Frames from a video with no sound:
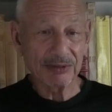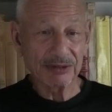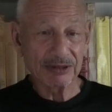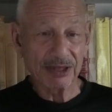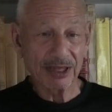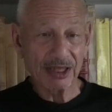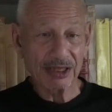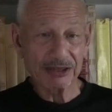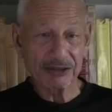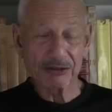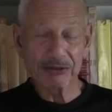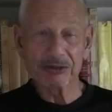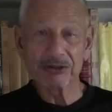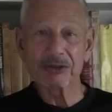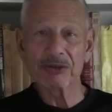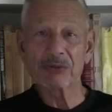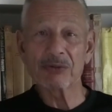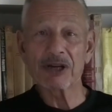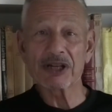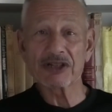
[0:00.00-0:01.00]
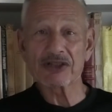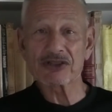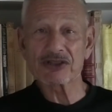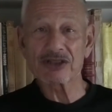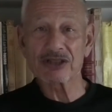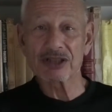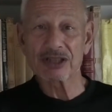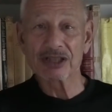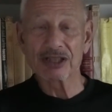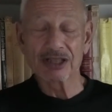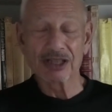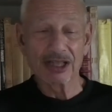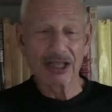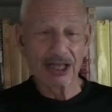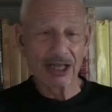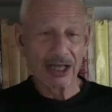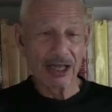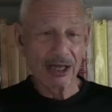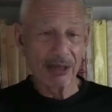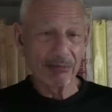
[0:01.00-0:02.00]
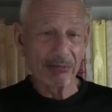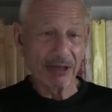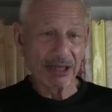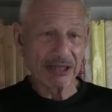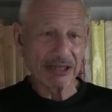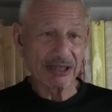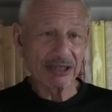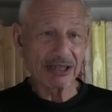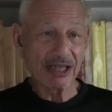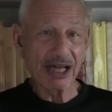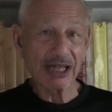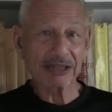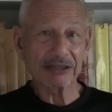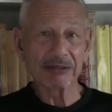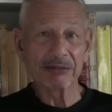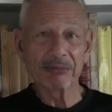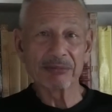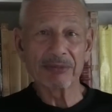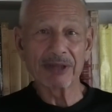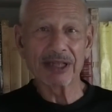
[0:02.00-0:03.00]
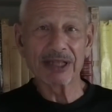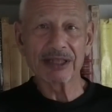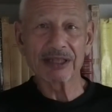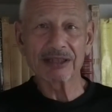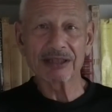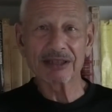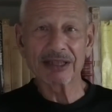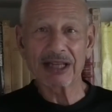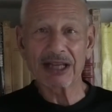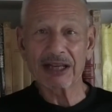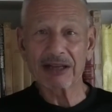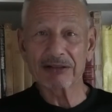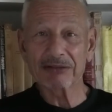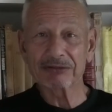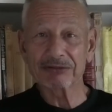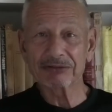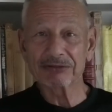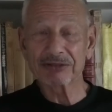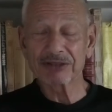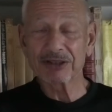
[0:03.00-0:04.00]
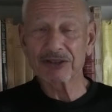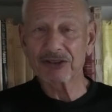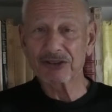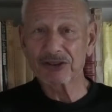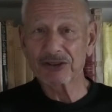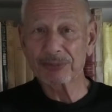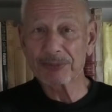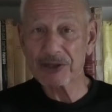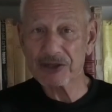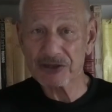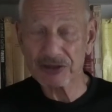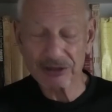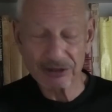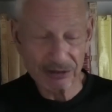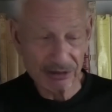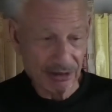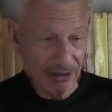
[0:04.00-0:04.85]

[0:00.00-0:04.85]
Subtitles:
I don't know which, but the doctor may have a suspicion.